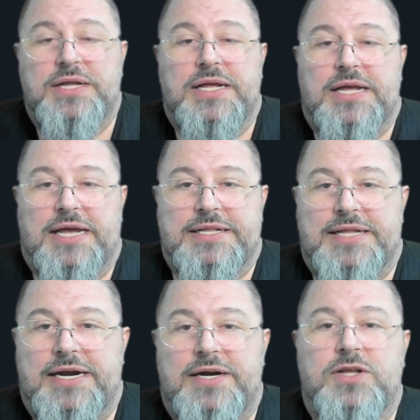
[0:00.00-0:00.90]
and
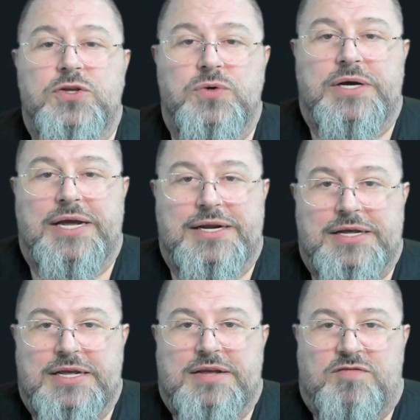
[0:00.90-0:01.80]
there you can
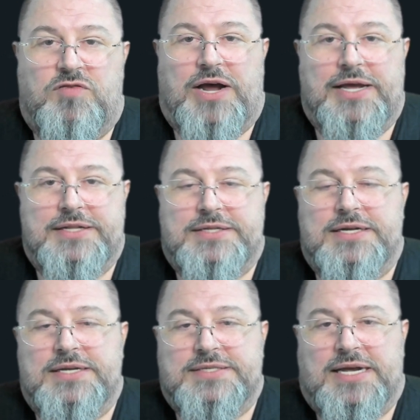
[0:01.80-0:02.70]
write
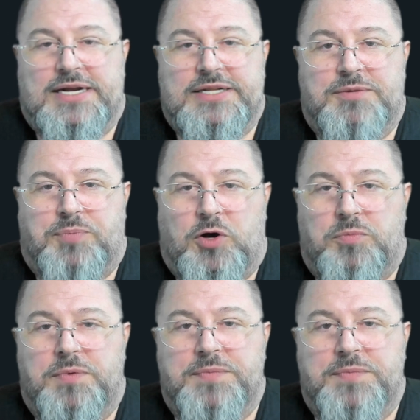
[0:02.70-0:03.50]
exactly the problem.